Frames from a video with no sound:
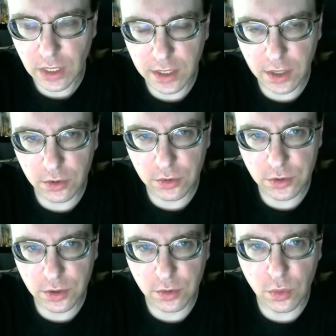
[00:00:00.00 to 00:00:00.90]
characters
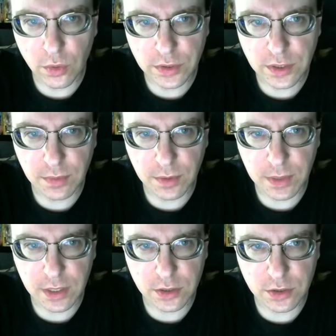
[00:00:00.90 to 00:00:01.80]
aren't cool simply
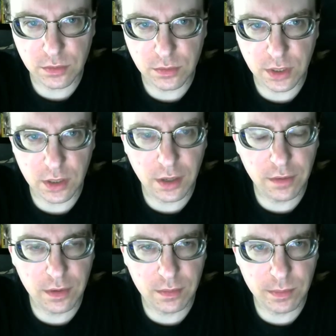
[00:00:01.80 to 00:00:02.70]
because you
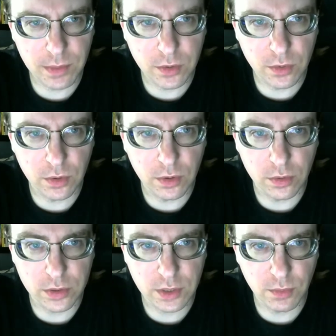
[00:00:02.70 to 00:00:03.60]
declared them to be cool
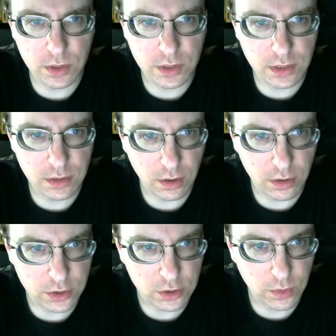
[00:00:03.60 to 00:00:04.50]
or someone
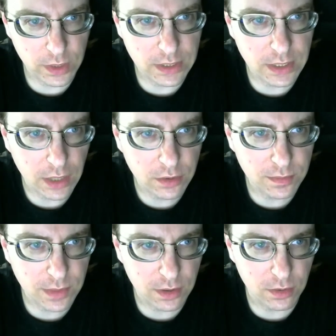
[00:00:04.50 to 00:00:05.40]
on screen tells
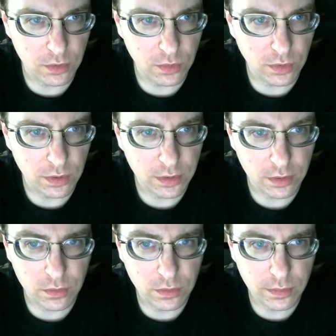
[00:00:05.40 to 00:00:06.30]
me they're cool. They're
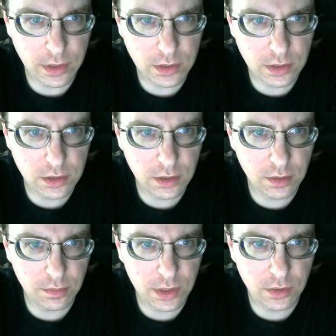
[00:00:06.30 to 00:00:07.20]
cool because I see
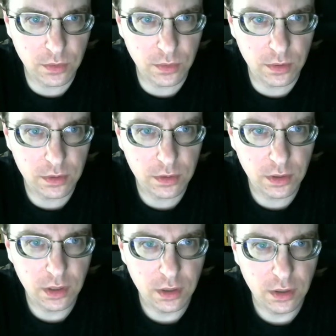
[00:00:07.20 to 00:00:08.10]
them being cool.
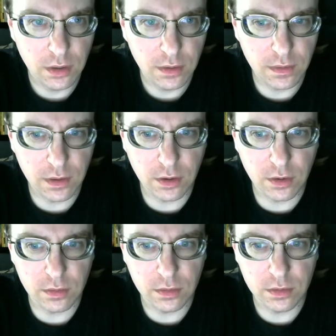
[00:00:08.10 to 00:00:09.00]

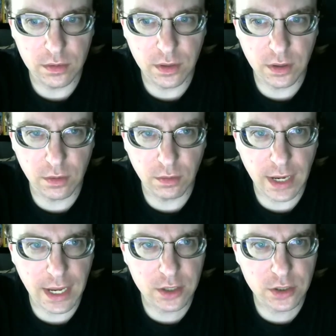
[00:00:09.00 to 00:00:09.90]
Their their
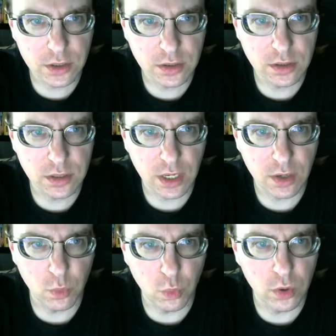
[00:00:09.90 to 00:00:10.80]
actions
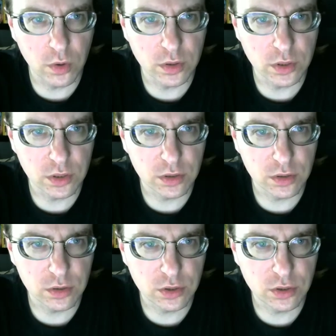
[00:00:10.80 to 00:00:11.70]
and words
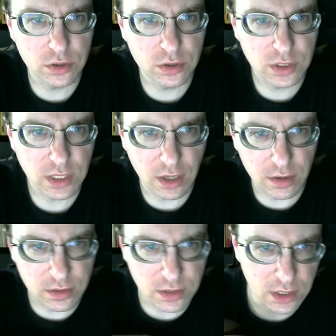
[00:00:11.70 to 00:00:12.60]

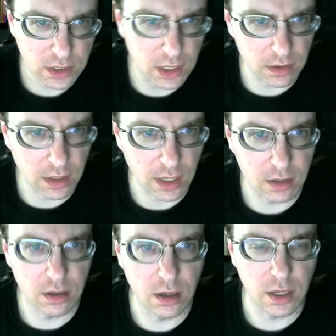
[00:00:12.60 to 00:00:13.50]
tell dictate
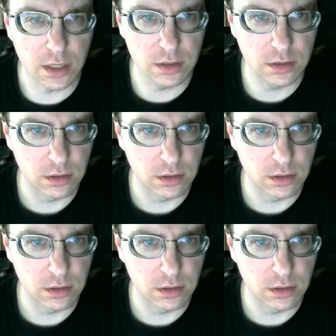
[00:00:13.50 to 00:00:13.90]
that, not